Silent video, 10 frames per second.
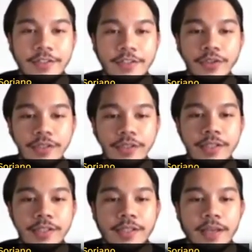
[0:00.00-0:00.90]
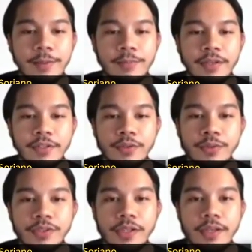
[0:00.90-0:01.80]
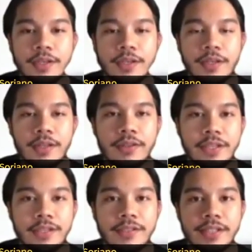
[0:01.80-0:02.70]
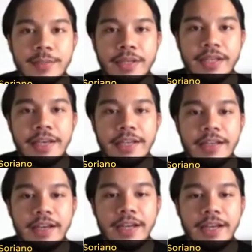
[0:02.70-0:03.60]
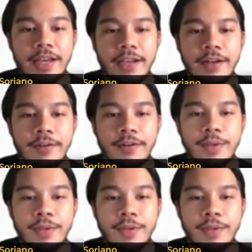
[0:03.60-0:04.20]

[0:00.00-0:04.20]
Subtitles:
So this is I'm gonna use this as my guideline, and